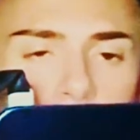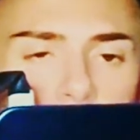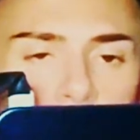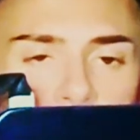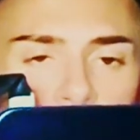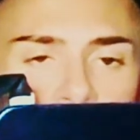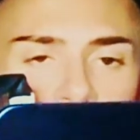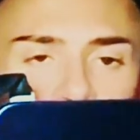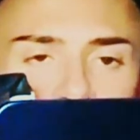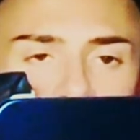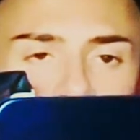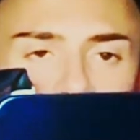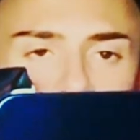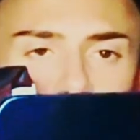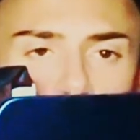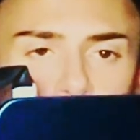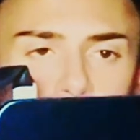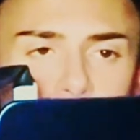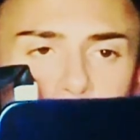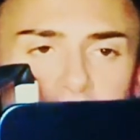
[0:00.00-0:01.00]
And
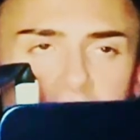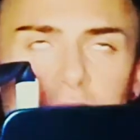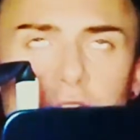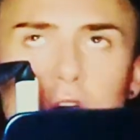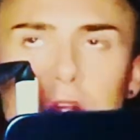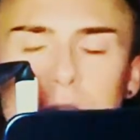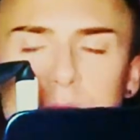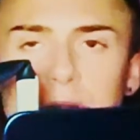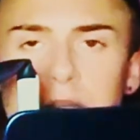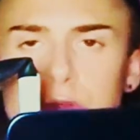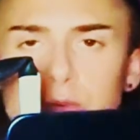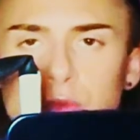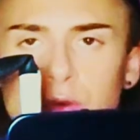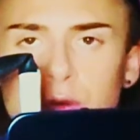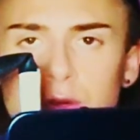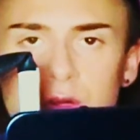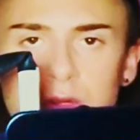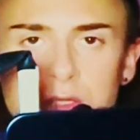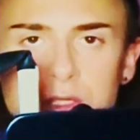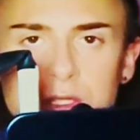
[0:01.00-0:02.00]
it's all around the
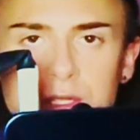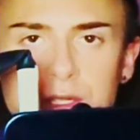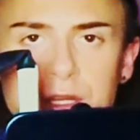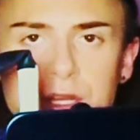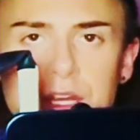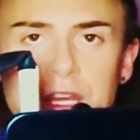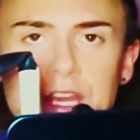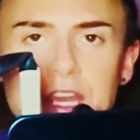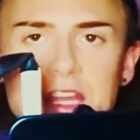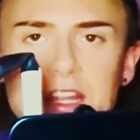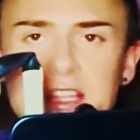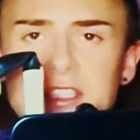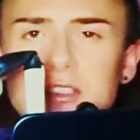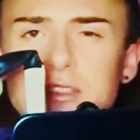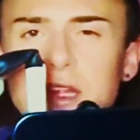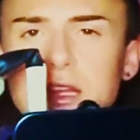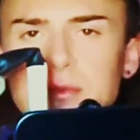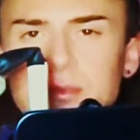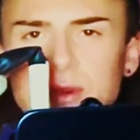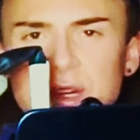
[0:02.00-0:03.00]
world. And that's a
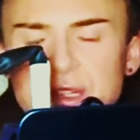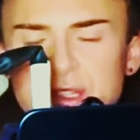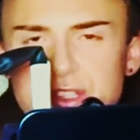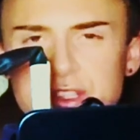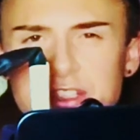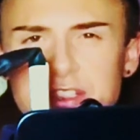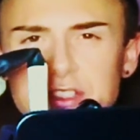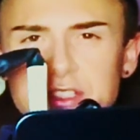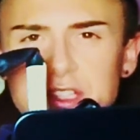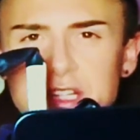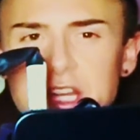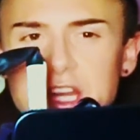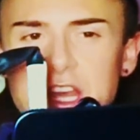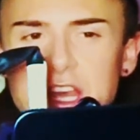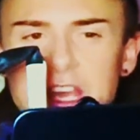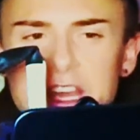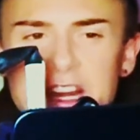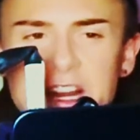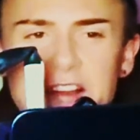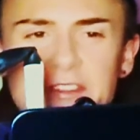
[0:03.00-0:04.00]
lot of pressure.
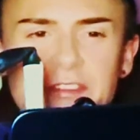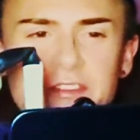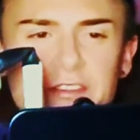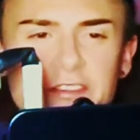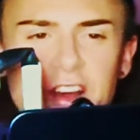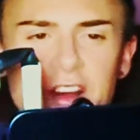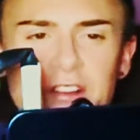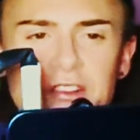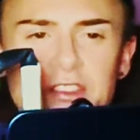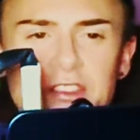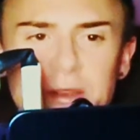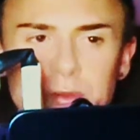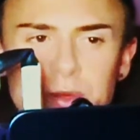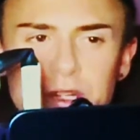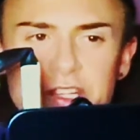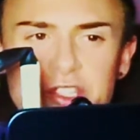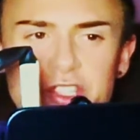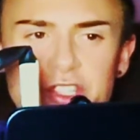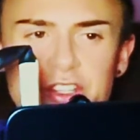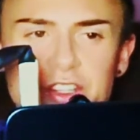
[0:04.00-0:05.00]
And I've felt the
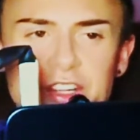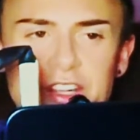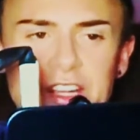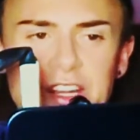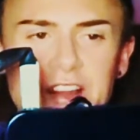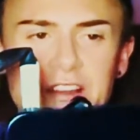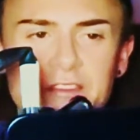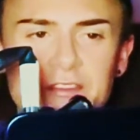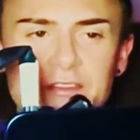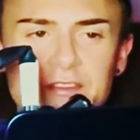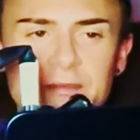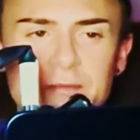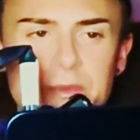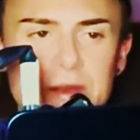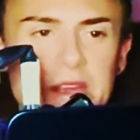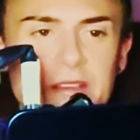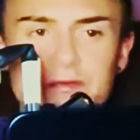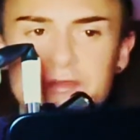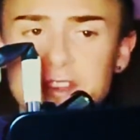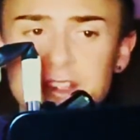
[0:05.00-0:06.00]
pressure and I've
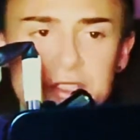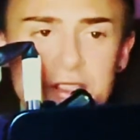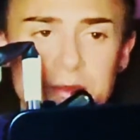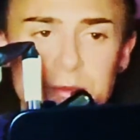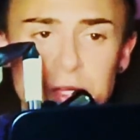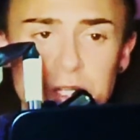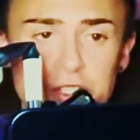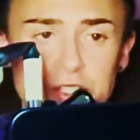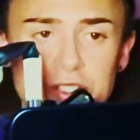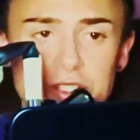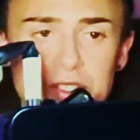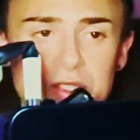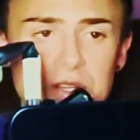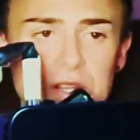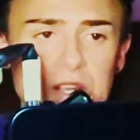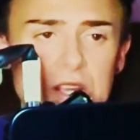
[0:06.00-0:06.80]
been feeling the pressure.